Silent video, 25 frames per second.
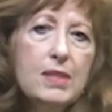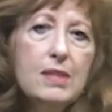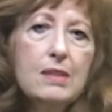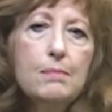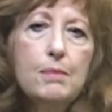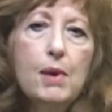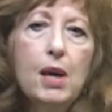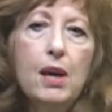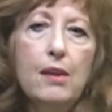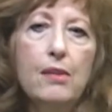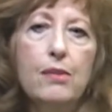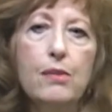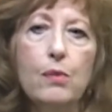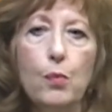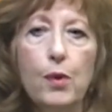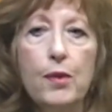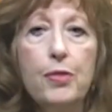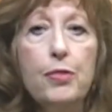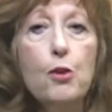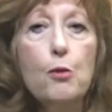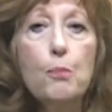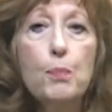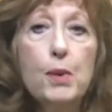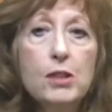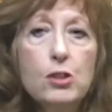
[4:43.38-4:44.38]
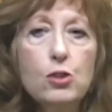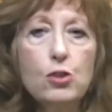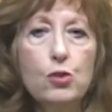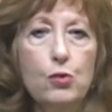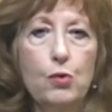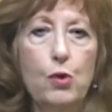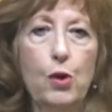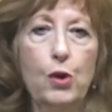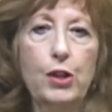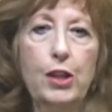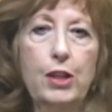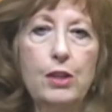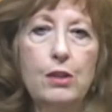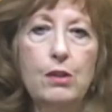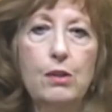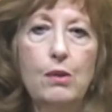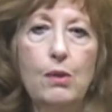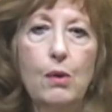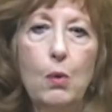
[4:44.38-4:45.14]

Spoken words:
once a month with their picture on it,